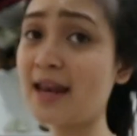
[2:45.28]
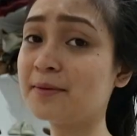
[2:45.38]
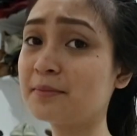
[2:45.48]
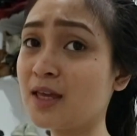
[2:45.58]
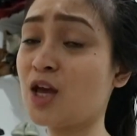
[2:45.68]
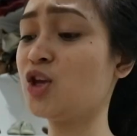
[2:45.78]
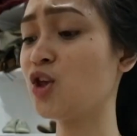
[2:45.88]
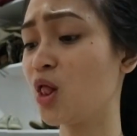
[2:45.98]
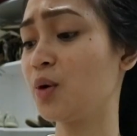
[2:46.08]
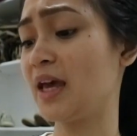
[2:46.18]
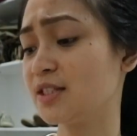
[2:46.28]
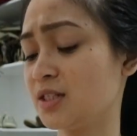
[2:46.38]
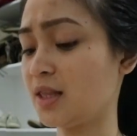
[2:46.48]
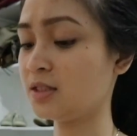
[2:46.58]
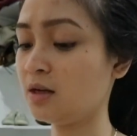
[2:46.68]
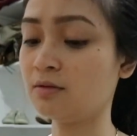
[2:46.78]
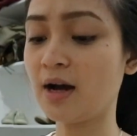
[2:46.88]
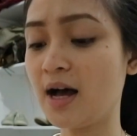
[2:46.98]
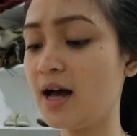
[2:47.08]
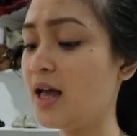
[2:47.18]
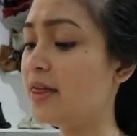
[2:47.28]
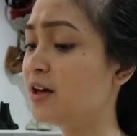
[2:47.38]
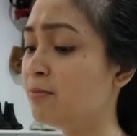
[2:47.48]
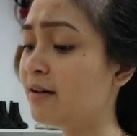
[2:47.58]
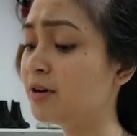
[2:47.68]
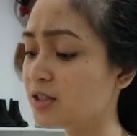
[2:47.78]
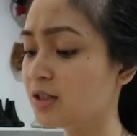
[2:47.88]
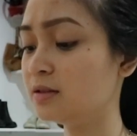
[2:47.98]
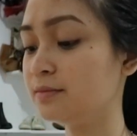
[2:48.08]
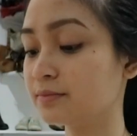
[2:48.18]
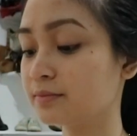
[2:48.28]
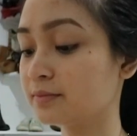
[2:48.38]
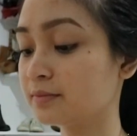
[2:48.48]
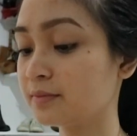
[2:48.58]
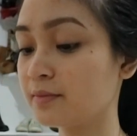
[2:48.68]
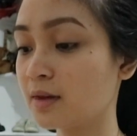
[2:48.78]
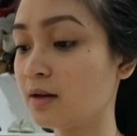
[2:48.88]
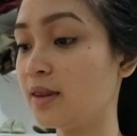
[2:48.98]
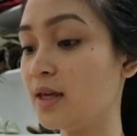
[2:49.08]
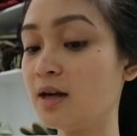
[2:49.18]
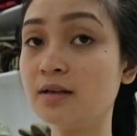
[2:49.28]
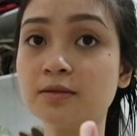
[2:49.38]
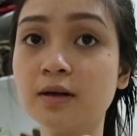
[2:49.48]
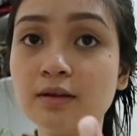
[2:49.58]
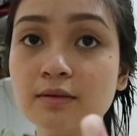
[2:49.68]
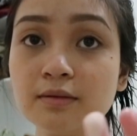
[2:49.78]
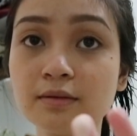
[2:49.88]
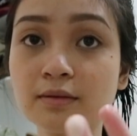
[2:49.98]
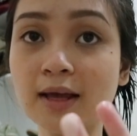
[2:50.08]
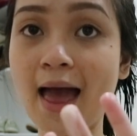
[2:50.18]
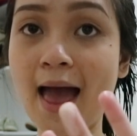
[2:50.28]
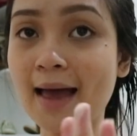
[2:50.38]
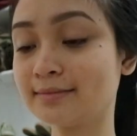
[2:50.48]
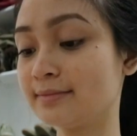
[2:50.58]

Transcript: Super Shock Shadow in the shade Glow as my base eyeshadow.